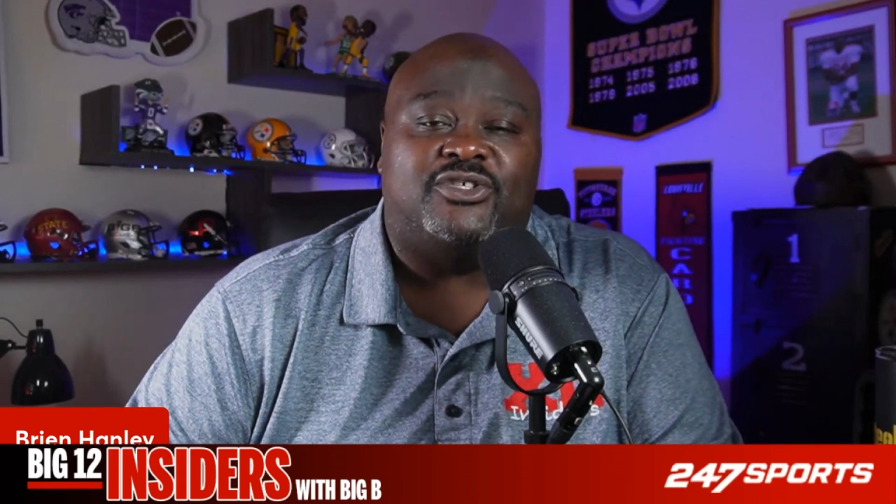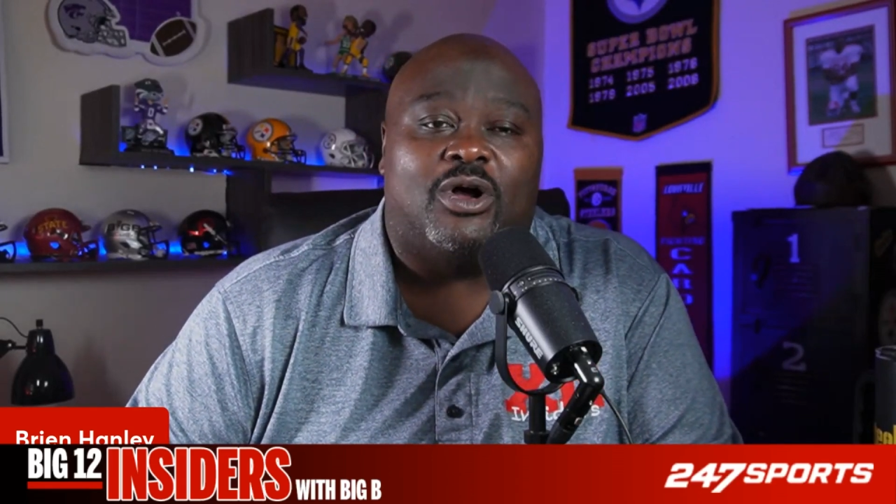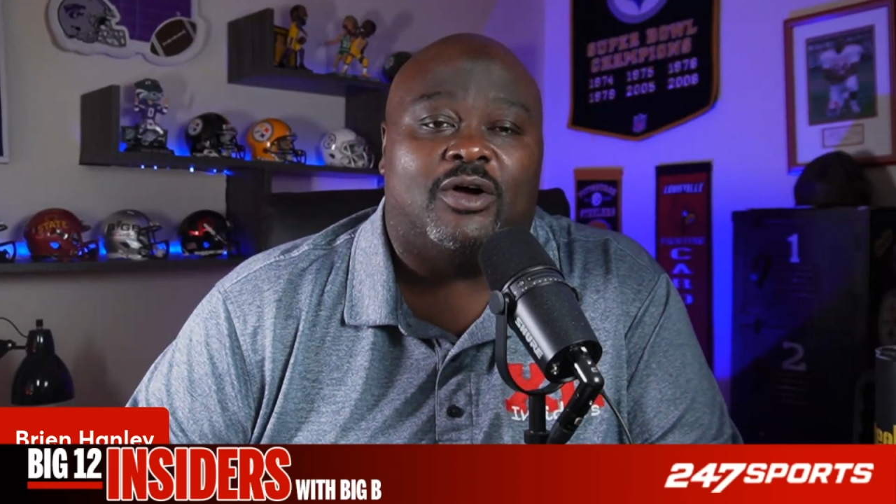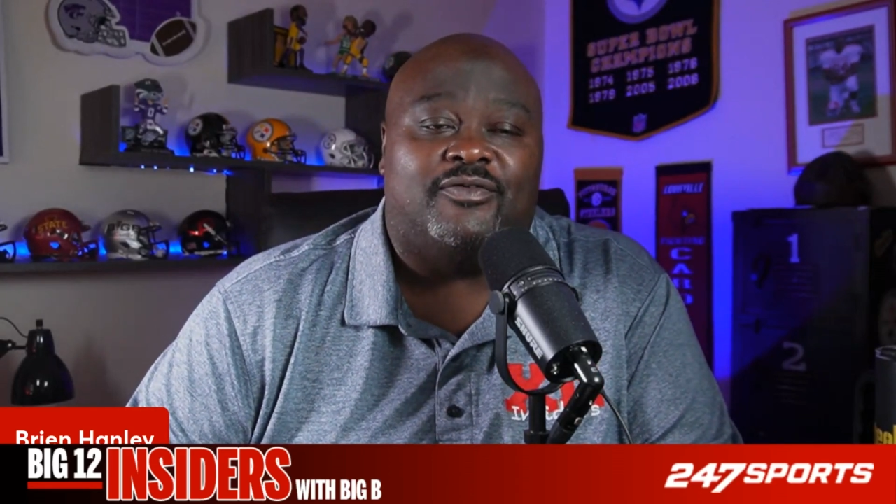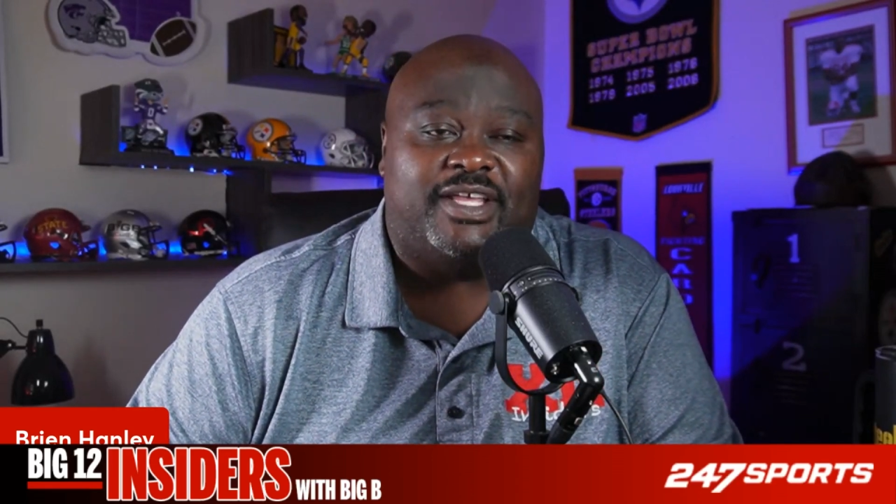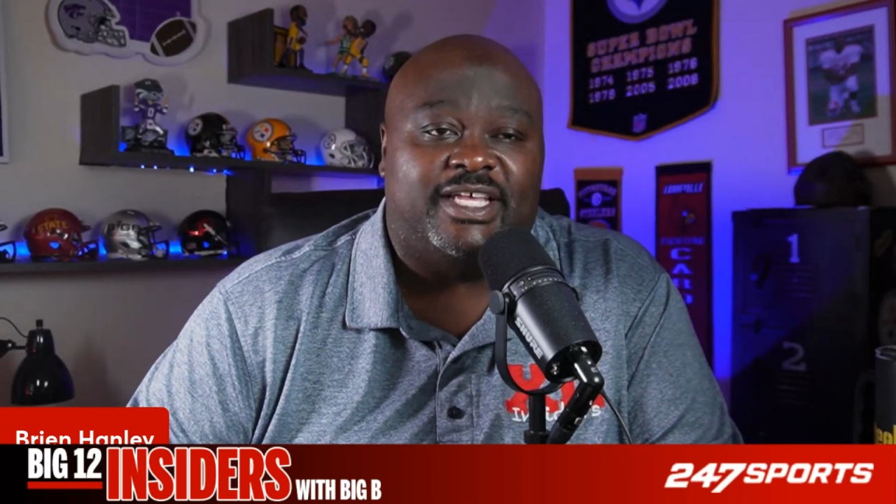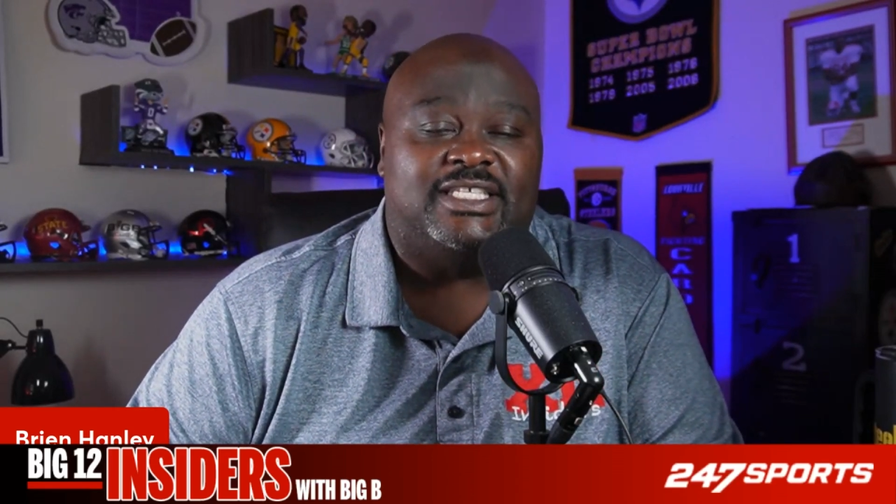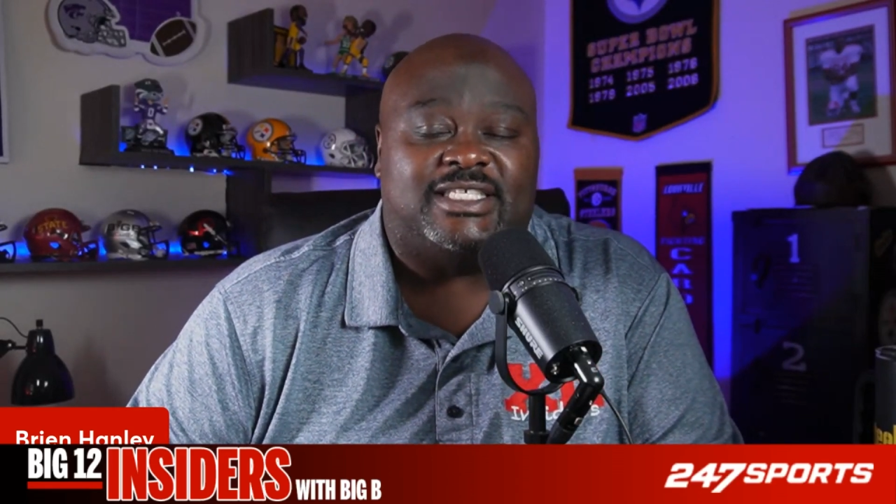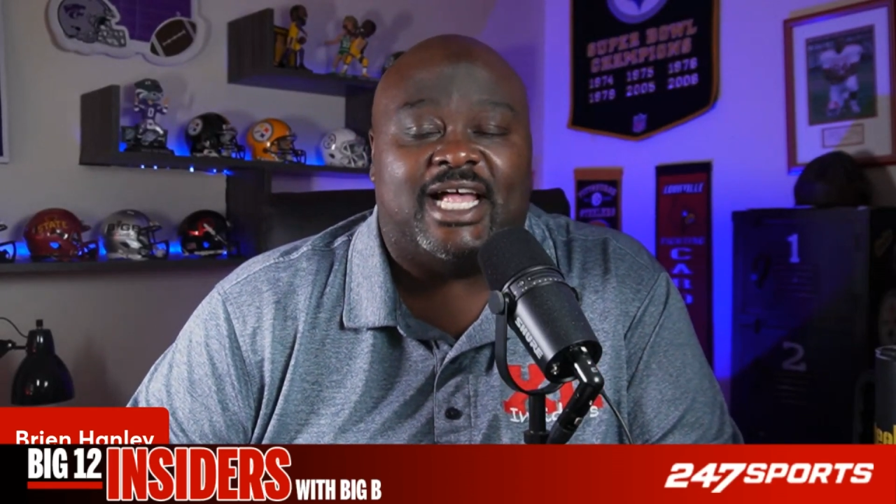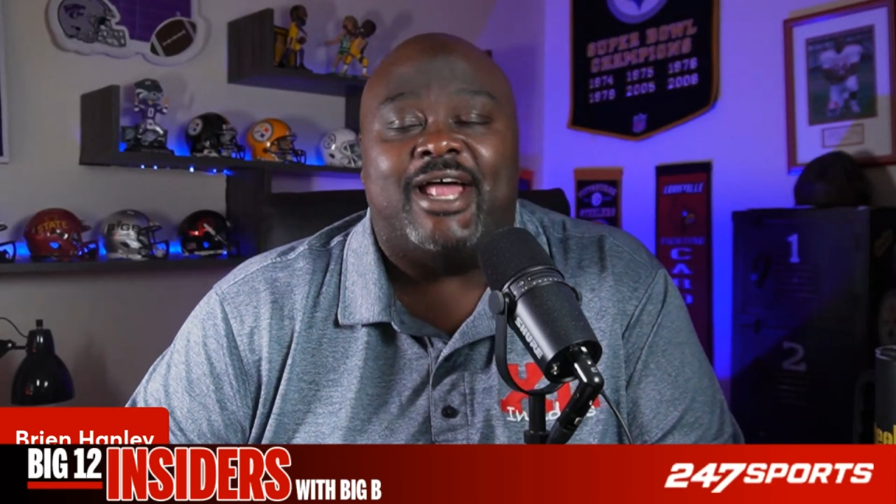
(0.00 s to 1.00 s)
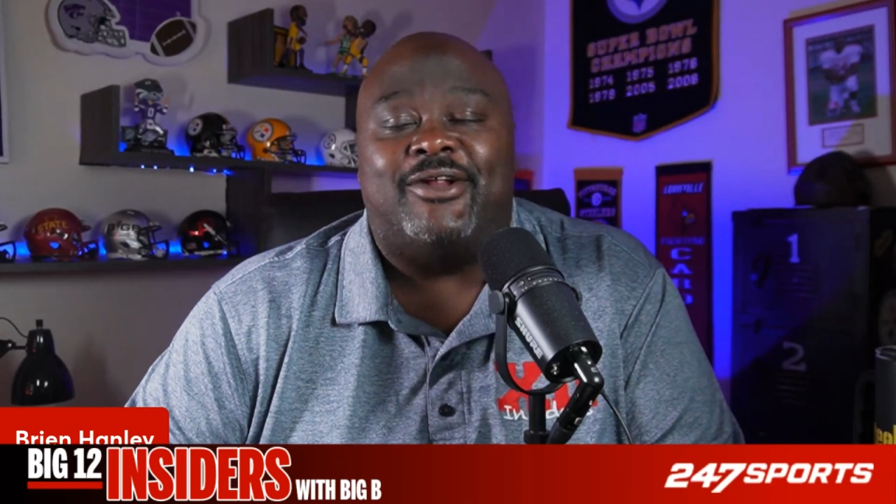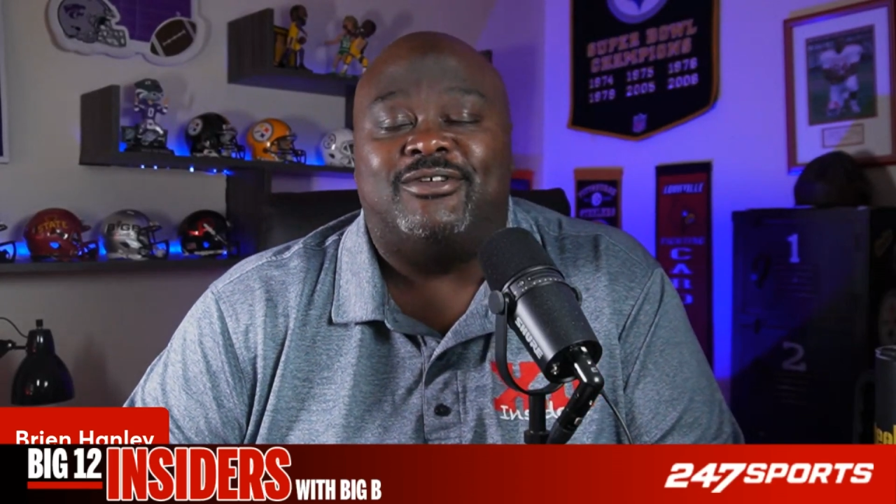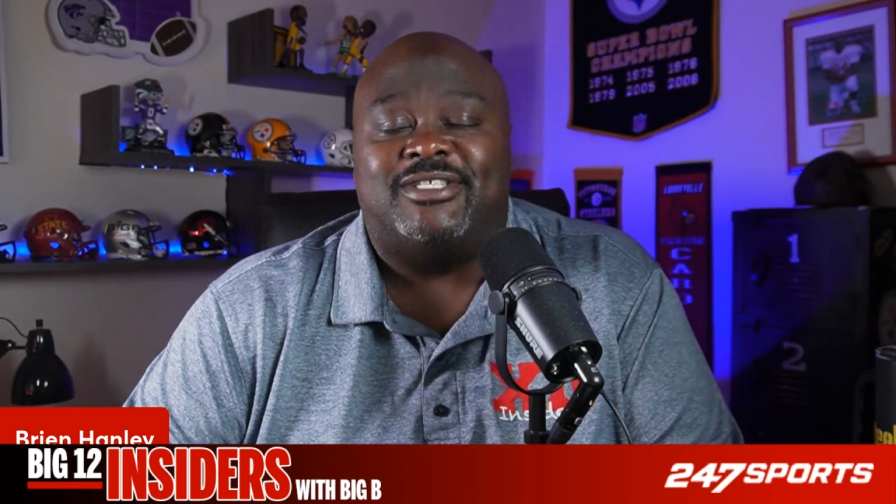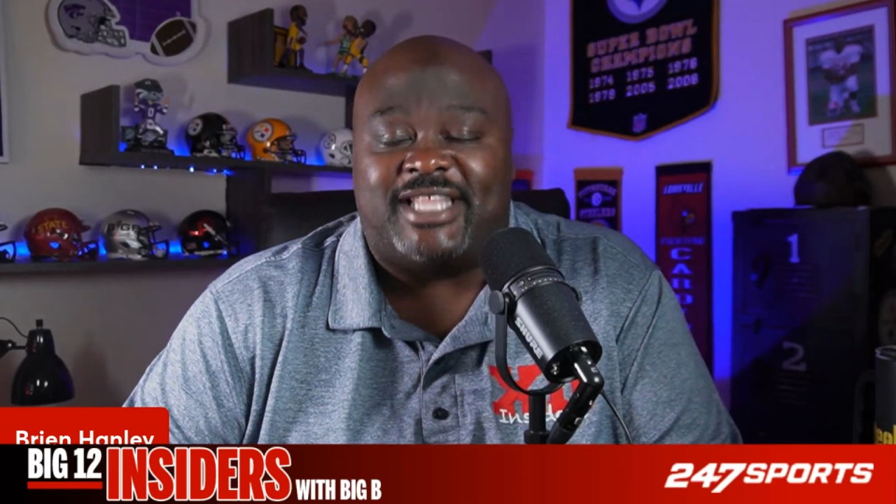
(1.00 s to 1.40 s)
12 Insiders.